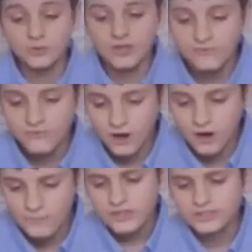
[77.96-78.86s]
tweet
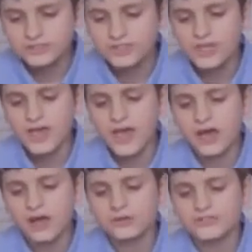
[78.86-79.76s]
from
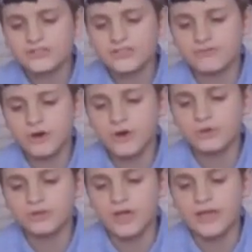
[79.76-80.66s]

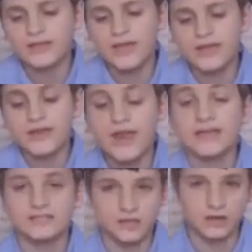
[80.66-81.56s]
GL0 like
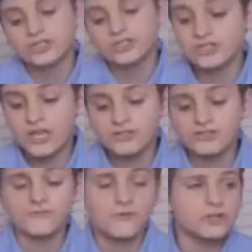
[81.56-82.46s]
Nessa. She said,
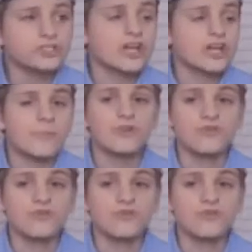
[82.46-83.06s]
Your first time